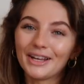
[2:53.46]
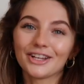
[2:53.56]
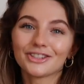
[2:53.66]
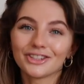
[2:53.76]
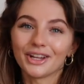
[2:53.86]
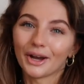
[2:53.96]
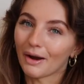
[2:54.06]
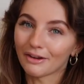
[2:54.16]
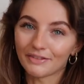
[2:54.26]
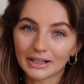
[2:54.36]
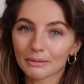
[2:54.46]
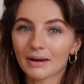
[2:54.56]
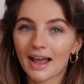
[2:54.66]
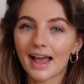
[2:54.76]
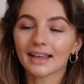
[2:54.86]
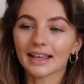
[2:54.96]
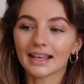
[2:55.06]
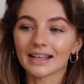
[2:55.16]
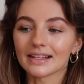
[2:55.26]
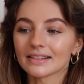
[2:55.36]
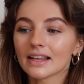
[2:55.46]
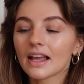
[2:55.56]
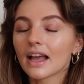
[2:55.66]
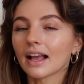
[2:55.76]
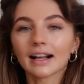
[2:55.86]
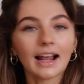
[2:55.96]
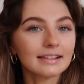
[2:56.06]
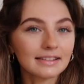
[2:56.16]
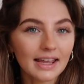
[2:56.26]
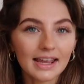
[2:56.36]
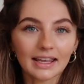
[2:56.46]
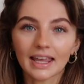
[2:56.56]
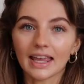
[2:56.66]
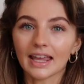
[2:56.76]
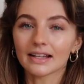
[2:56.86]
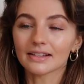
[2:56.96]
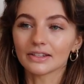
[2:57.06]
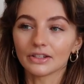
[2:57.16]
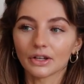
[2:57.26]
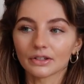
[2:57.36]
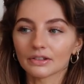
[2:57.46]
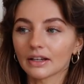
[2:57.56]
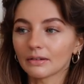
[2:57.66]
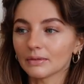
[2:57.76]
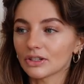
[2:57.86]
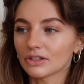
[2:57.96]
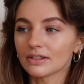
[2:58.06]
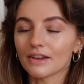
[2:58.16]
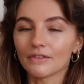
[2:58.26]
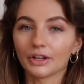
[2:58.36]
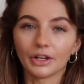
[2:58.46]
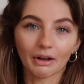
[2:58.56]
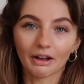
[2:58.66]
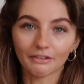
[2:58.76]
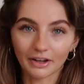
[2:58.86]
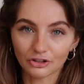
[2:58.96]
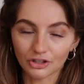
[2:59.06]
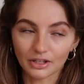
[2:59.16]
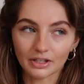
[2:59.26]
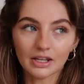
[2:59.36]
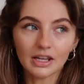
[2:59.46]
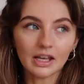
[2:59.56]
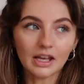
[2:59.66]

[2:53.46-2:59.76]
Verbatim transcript: which, you know, I think the black is classic. It's, you know, something which is never going to go out of fashion.